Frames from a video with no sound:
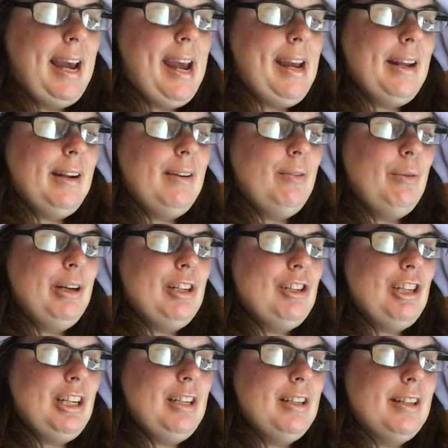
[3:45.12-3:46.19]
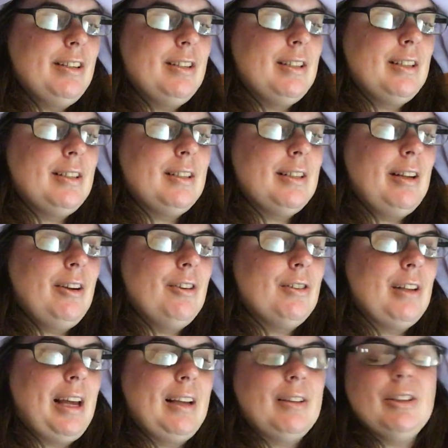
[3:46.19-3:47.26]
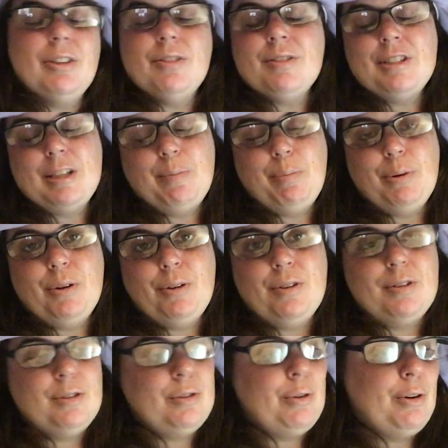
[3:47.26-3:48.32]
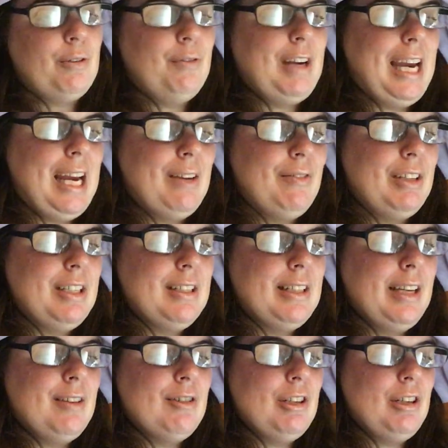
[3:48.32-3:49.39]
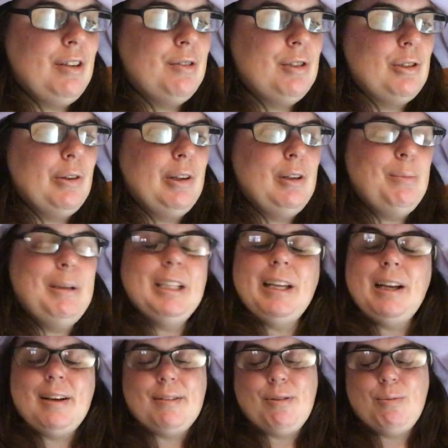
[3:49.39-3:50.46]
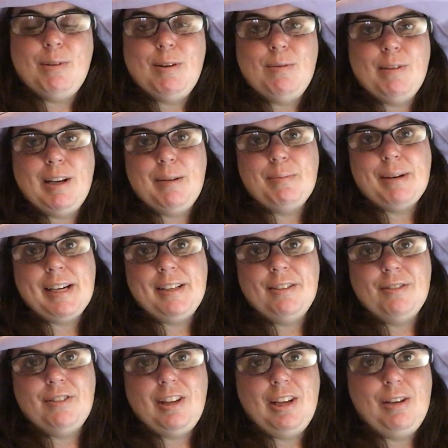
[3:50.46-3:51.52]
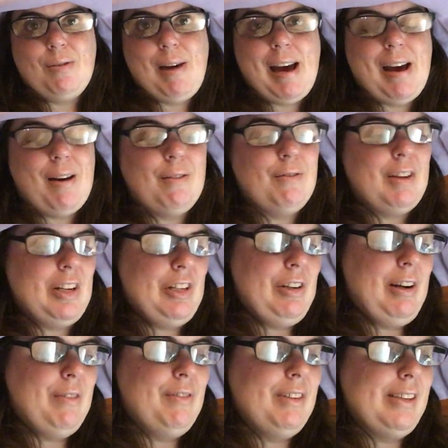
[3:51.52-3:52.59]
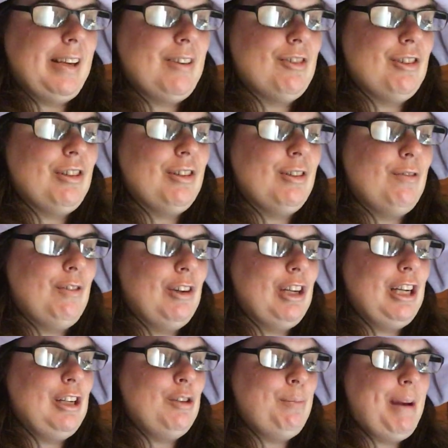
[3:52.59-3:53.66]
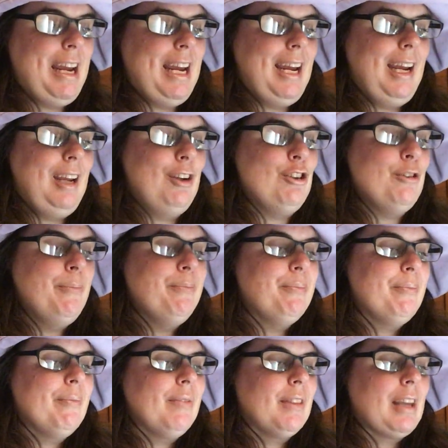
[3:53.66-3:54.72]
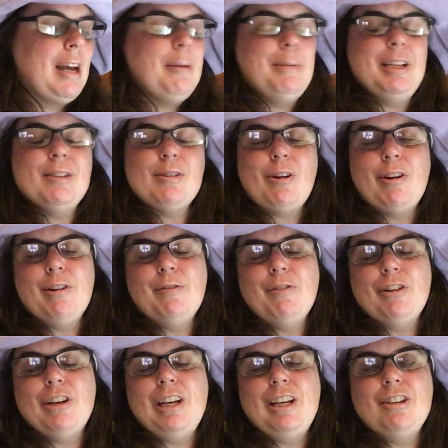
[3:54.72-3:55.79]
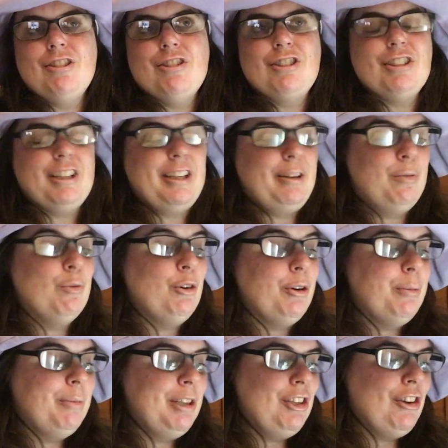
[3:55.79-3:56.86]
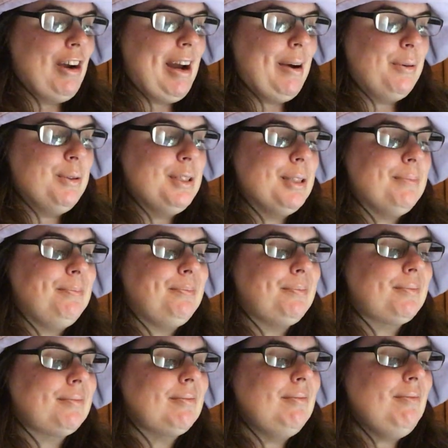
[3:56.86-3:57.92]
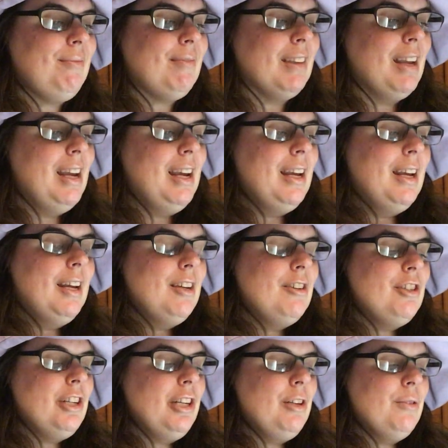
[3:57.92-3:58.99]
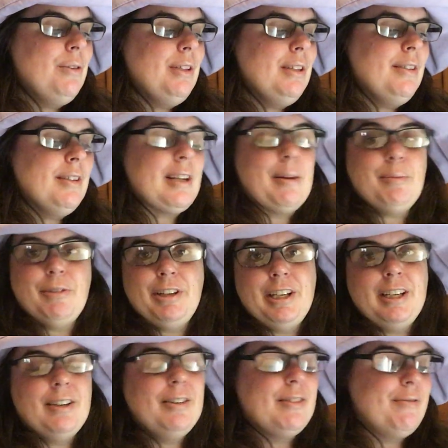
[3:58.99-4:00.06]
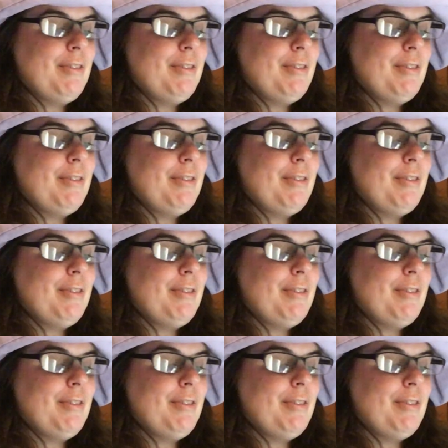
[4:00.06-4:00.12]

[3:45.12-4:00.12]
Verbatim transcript: And what she does is they're like little zippered sort of canvas things, you know, so it could be like a three ring binder that you have and you have sections for each page. I mean, sorry, for each uh, room in your house. She uses, I'm reading